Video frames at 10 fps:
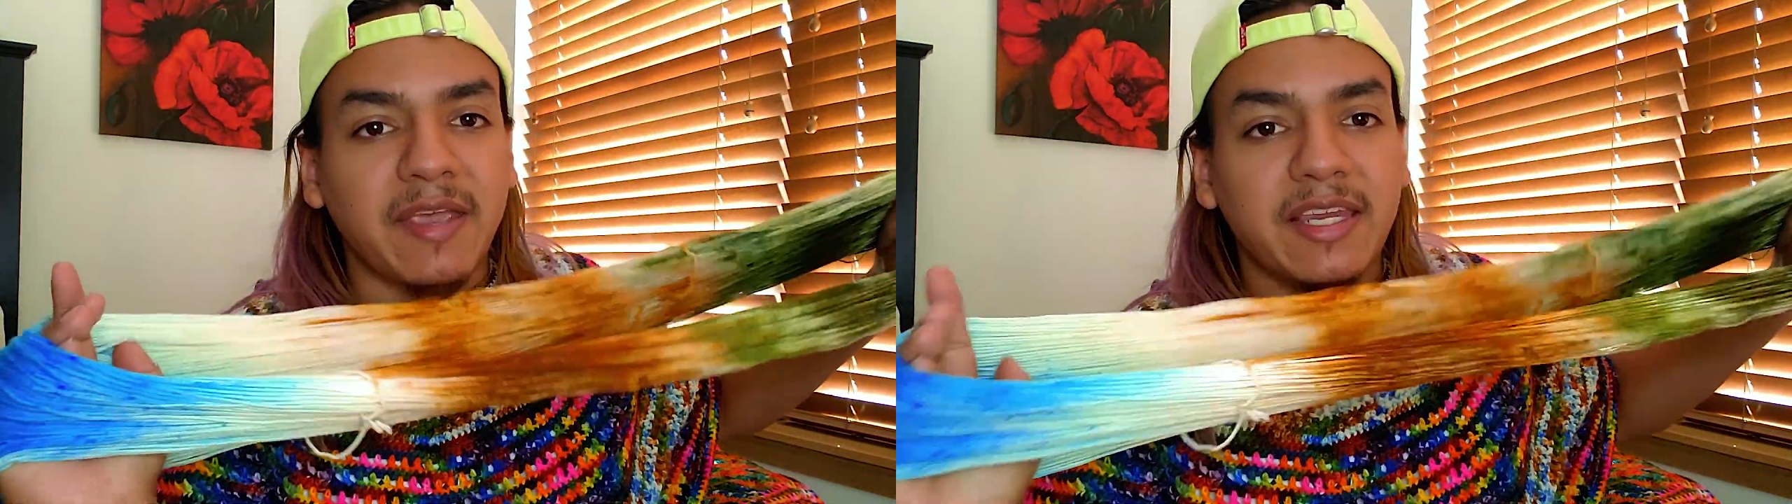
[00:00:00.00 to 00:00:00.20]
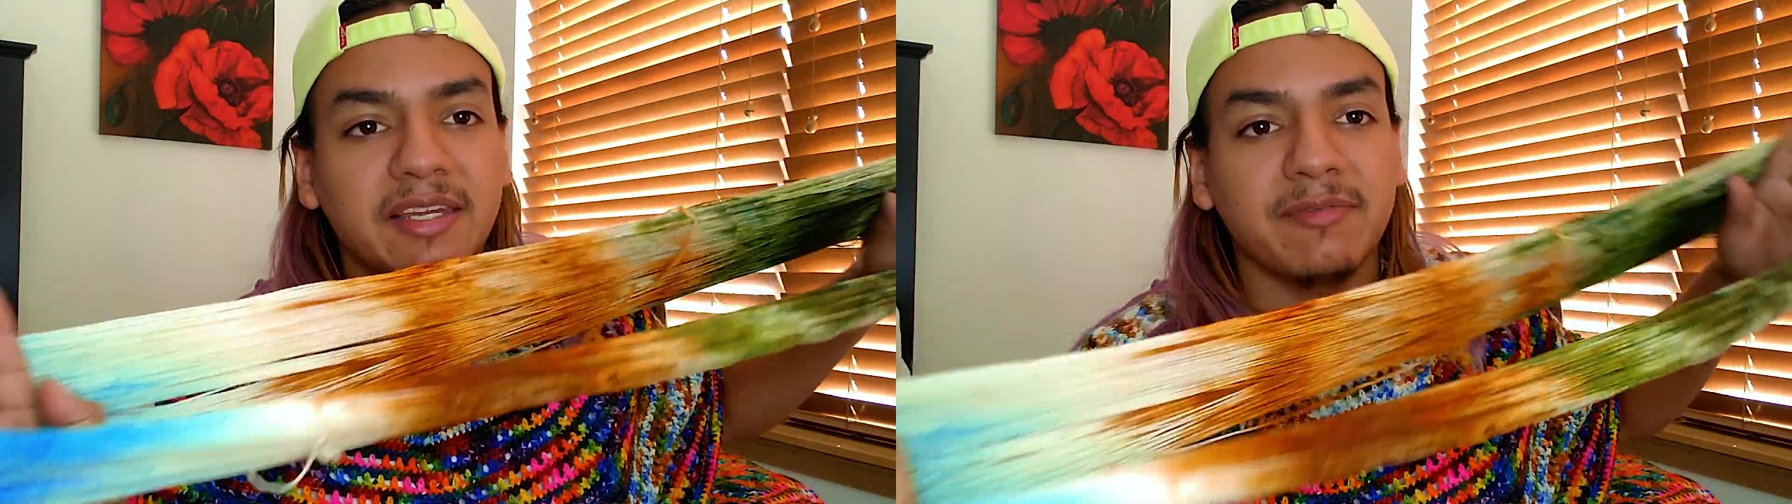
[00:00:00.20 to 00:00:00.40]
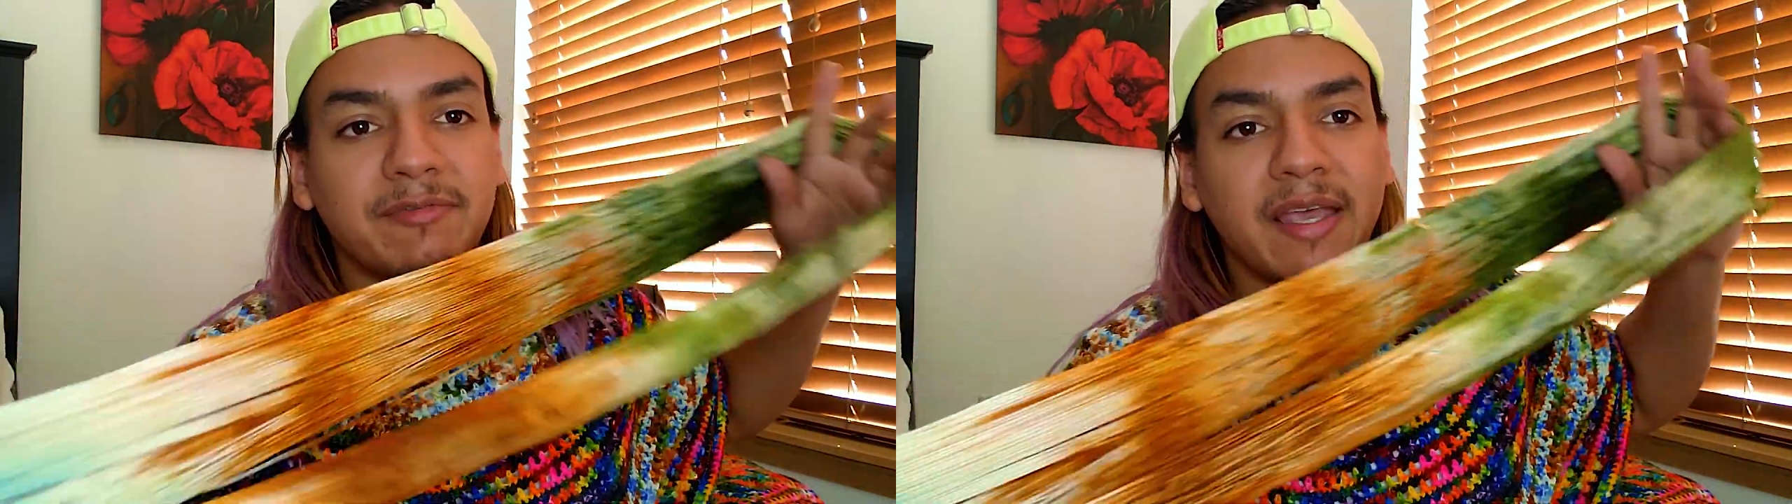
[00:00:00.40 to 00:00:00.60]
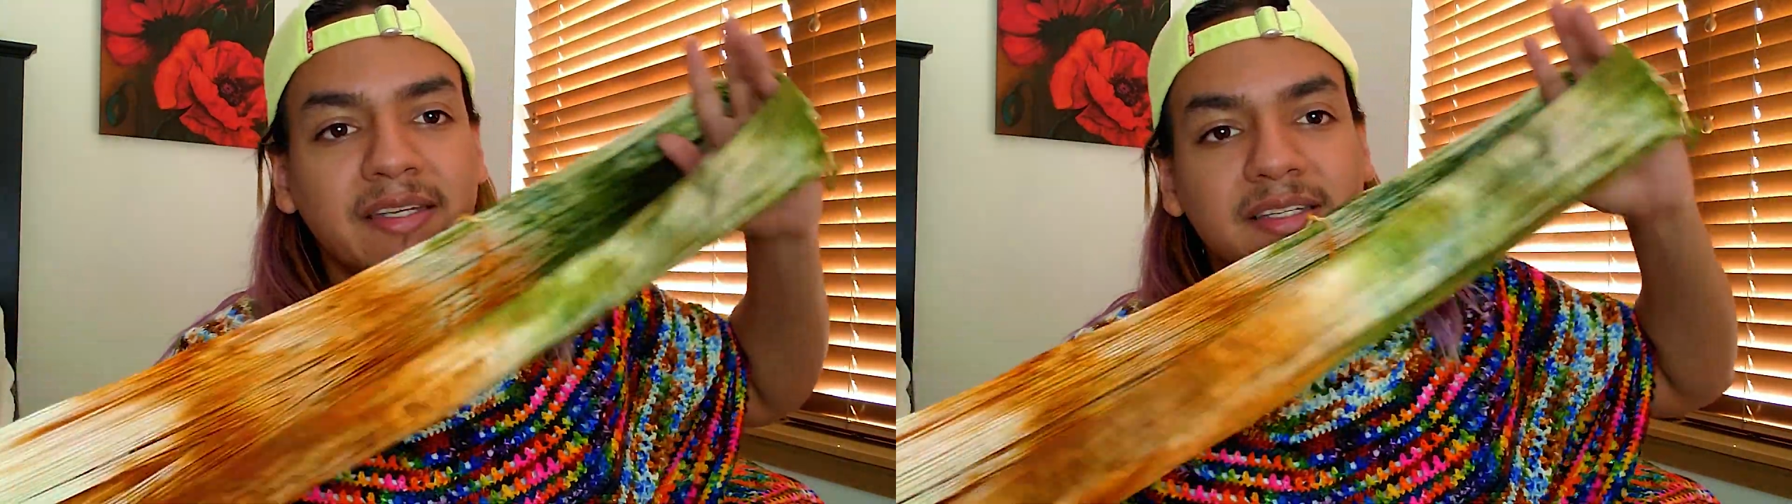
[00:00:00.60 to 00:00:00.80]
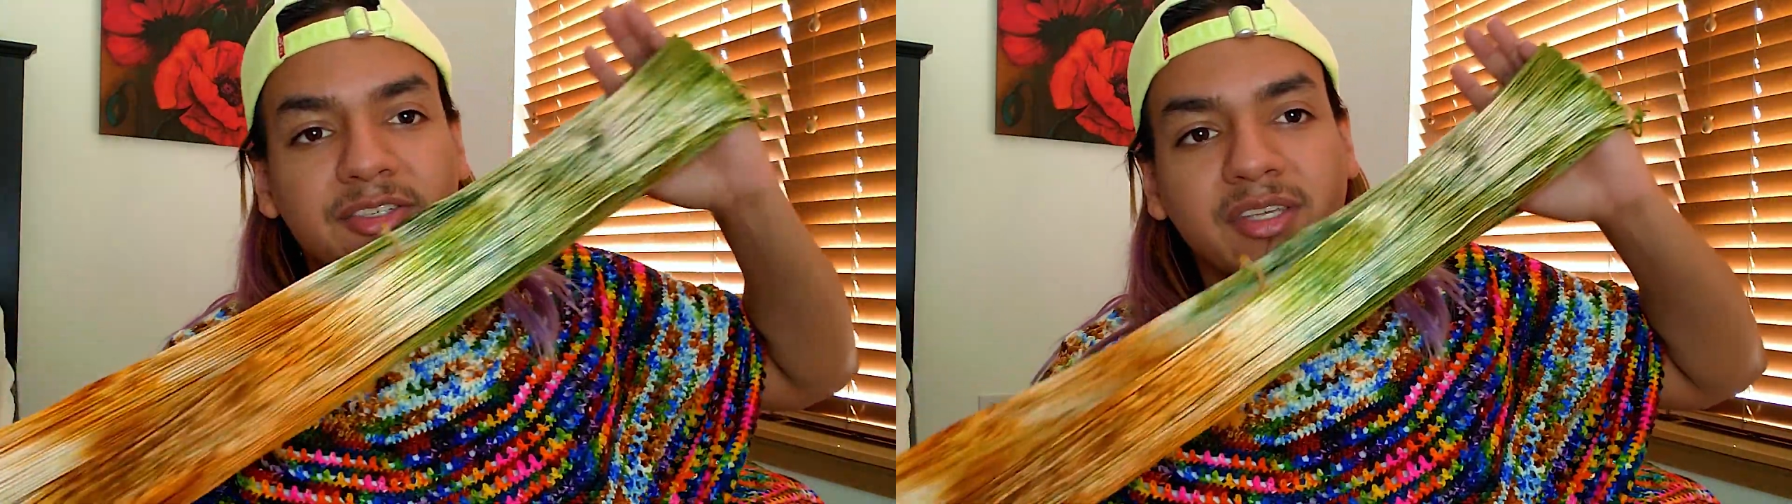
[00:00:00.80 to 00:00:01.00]
faded
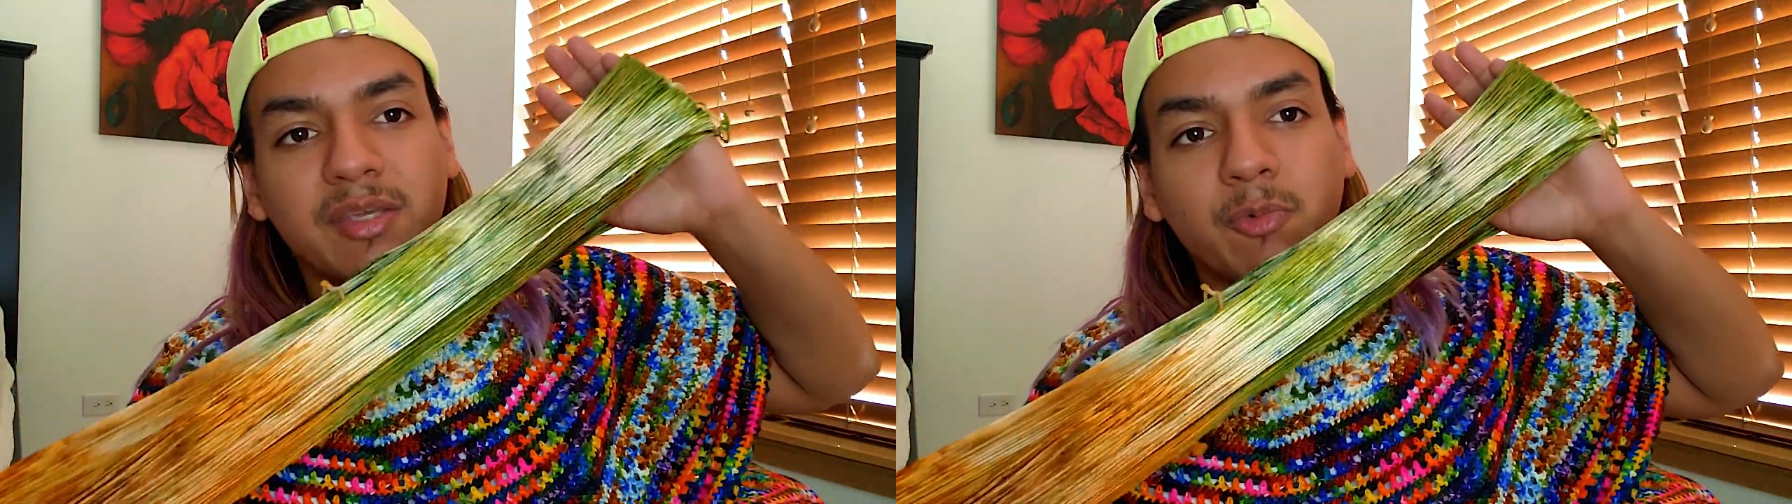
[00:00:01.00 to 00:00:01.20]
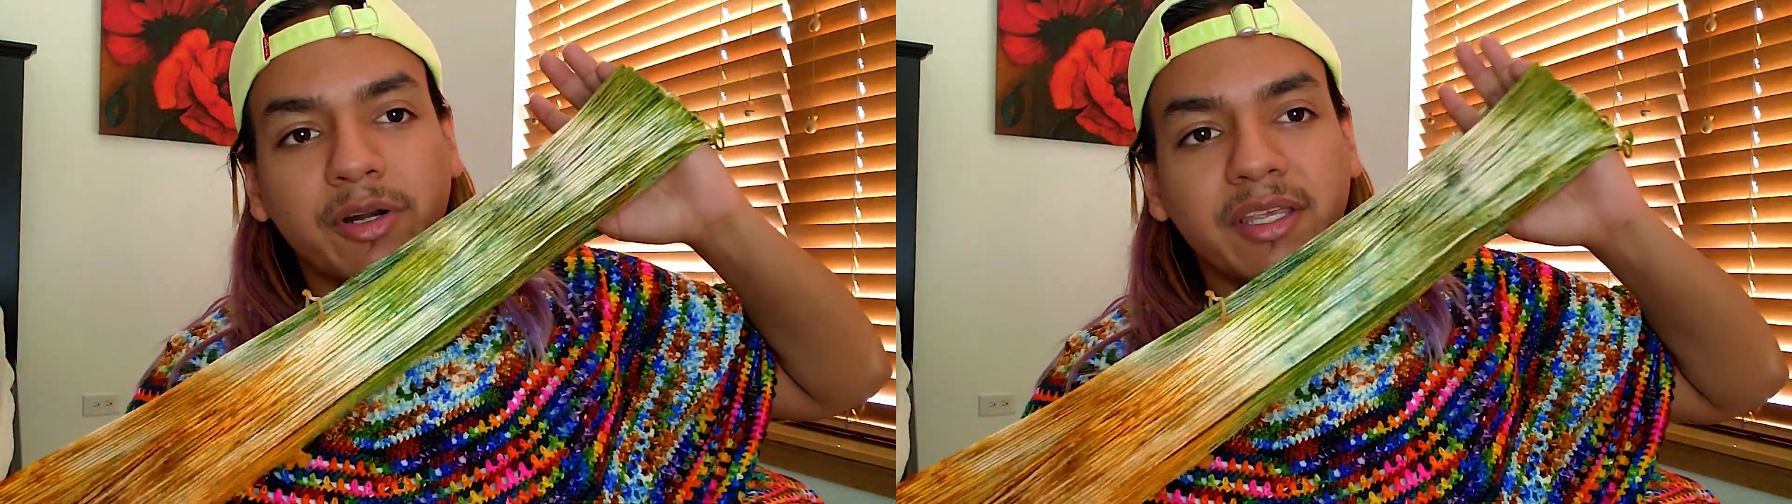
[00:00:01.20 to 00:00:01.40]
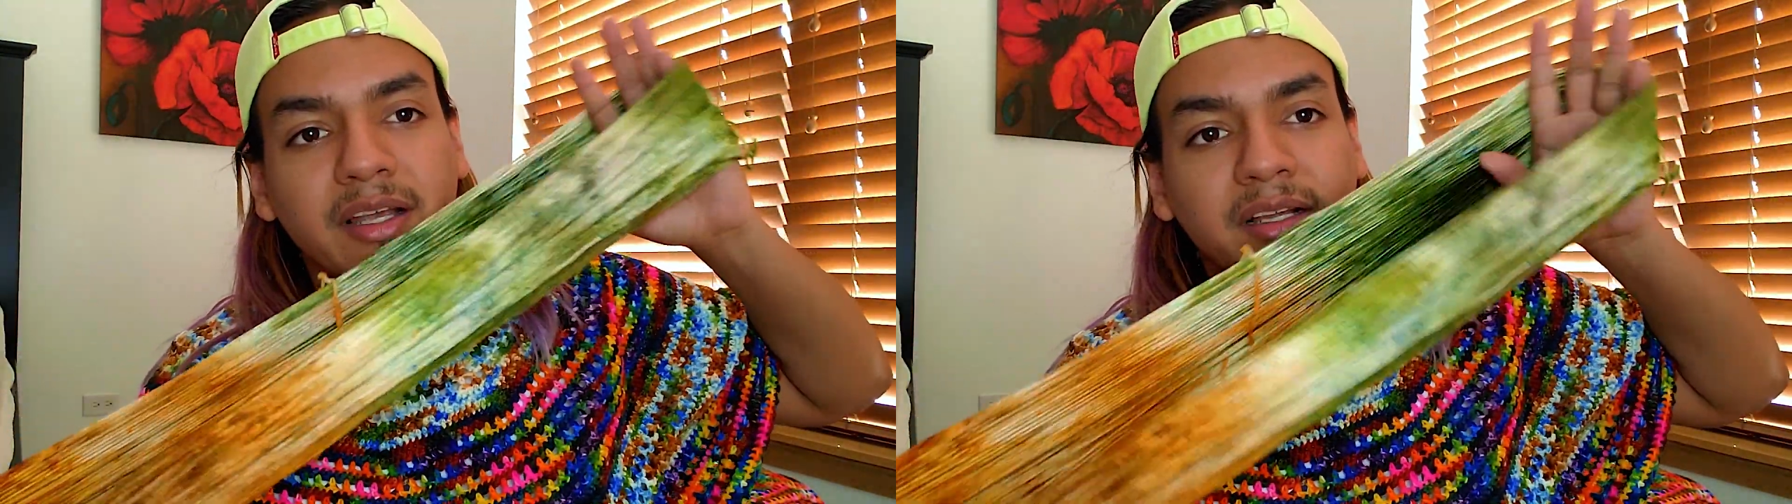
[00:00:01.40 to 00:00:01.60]
effect as you keep working